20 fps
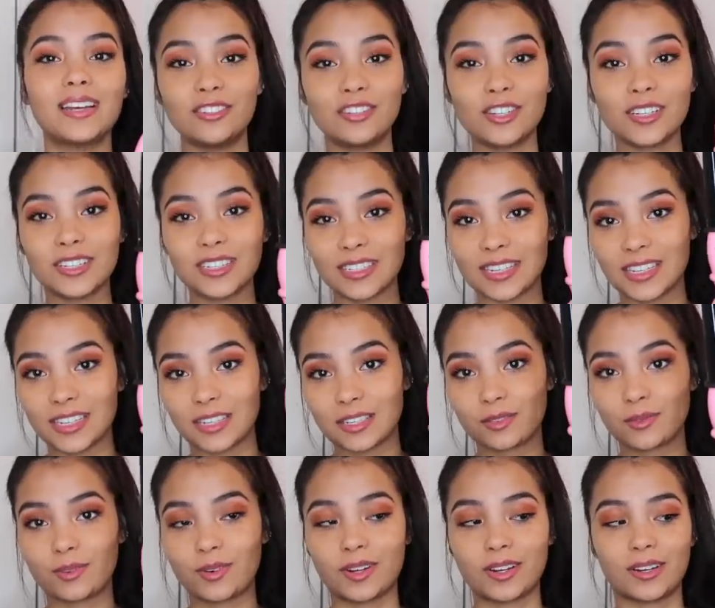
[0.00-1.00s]
just
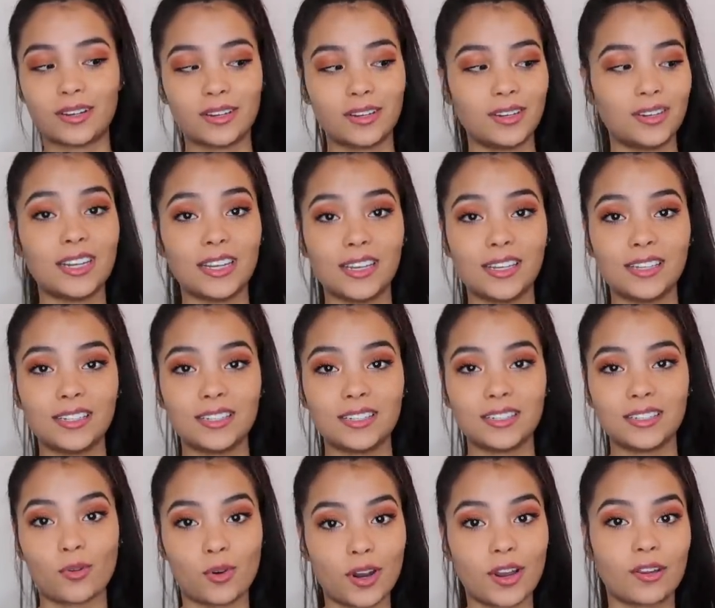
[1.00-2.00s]
this one
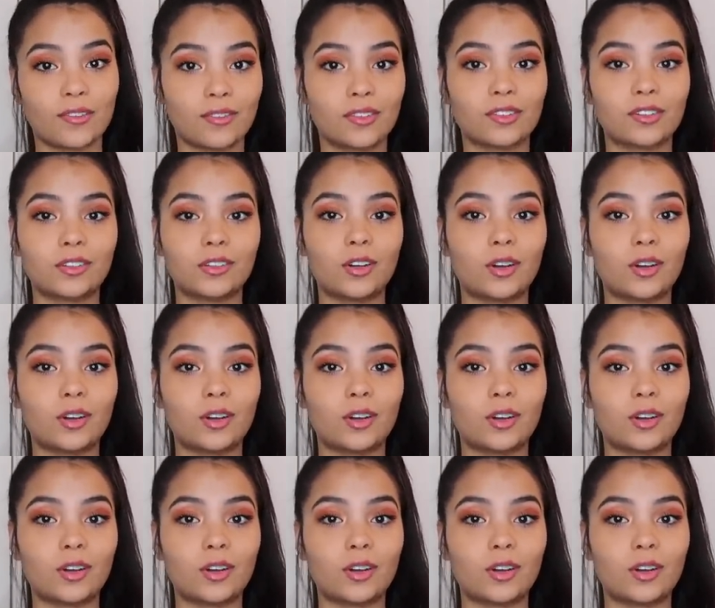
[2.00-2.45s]
takes forever to